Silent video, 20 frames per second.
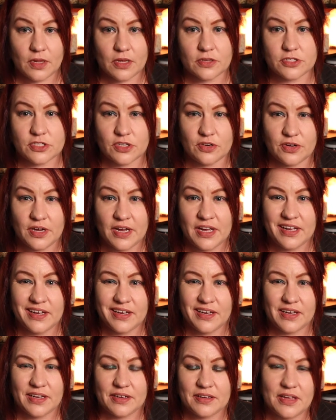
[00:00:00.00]
So
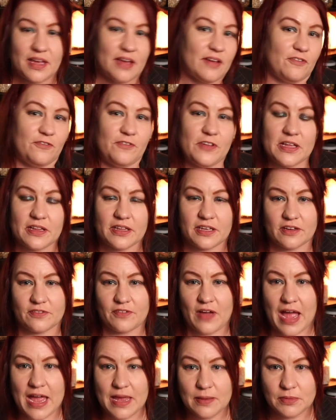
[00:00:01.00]
a feeling of
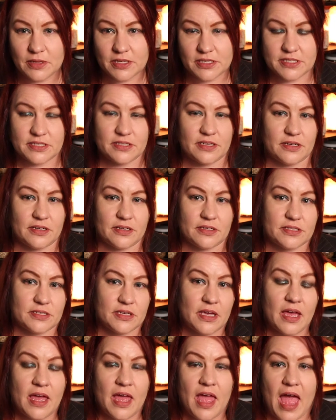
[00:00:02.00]
aimlessness,
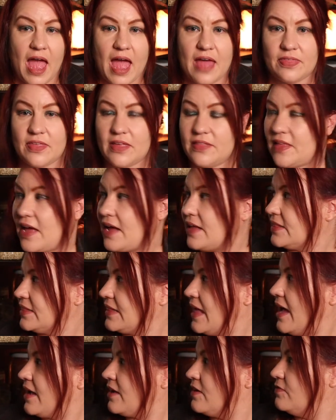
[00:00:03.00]
And then that
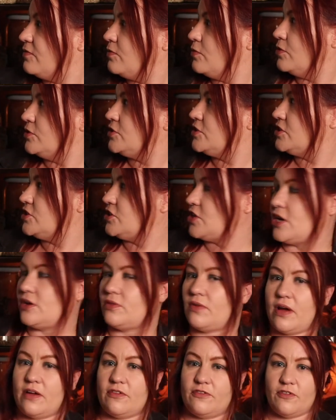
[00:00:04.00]
lack of wood to
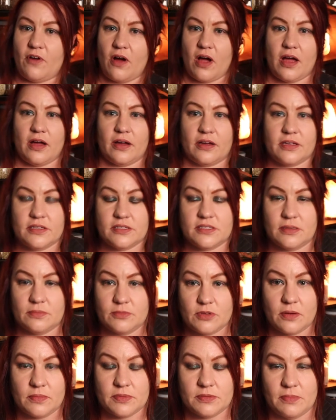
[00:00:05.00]
generate fire can
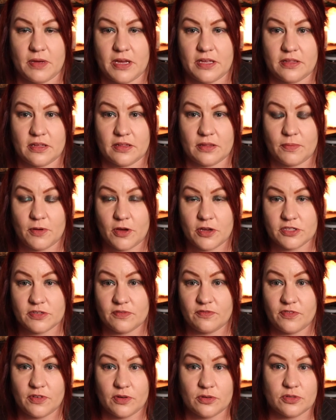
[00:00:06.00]
sometimes mean that the
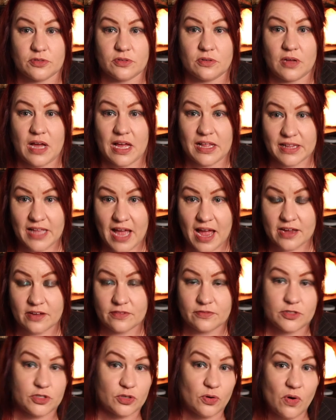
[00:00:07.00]
person feels a lack
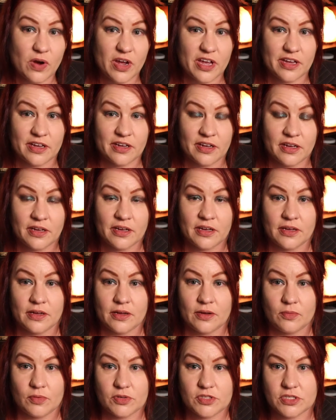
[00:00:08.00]
of joy,
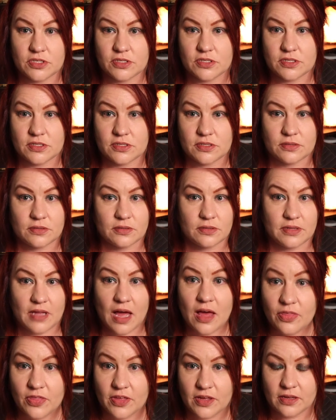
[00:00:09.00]
which is
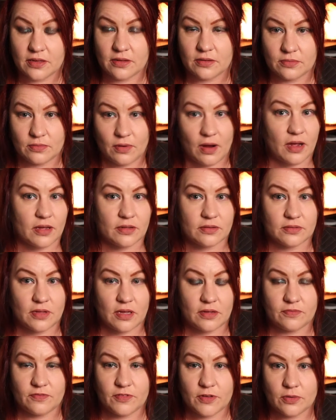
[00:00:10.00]
nothing, right?
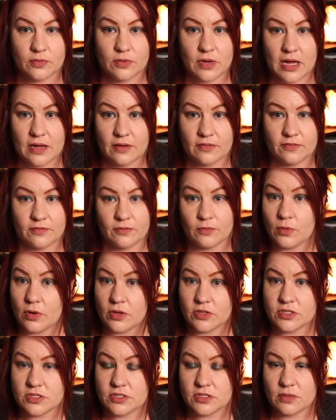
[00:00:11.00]
They feel
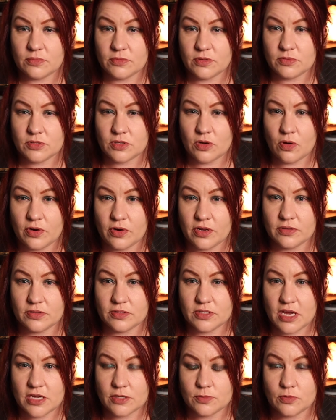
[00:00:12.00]
what's sometimes in
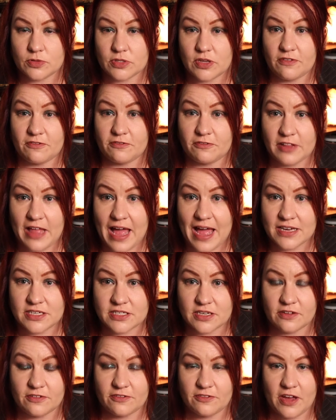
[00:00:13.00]
textbooks a
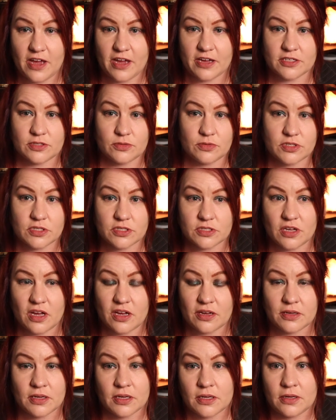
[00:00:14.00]
flat effect, which is
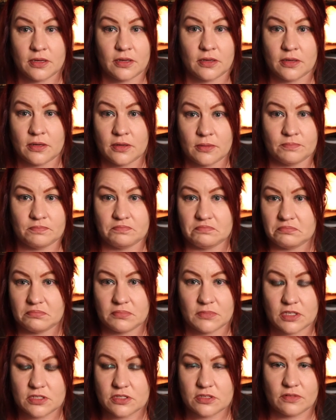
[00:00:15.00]
like,
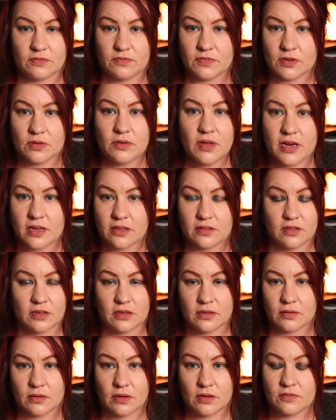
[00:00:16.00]
I just don't feel
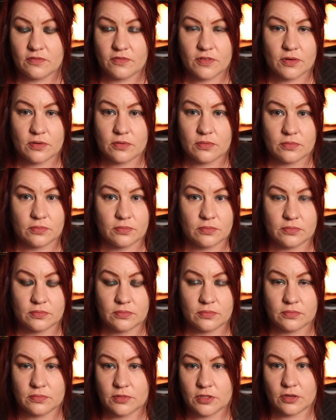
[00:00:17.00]
anything. I don't feel,
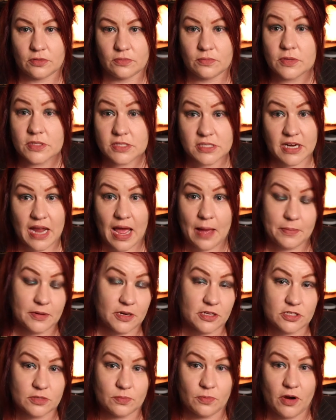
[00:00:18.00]
you know, this can happen
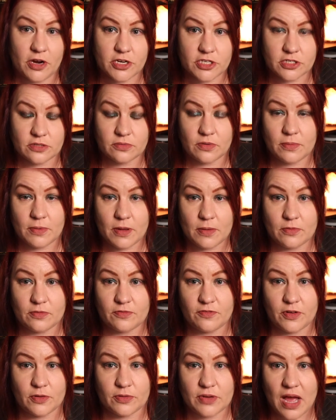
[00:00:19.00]
in depression where people
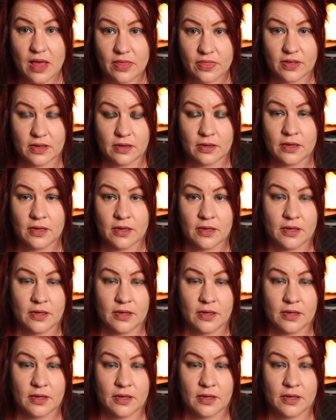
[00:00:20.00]
feel nothing.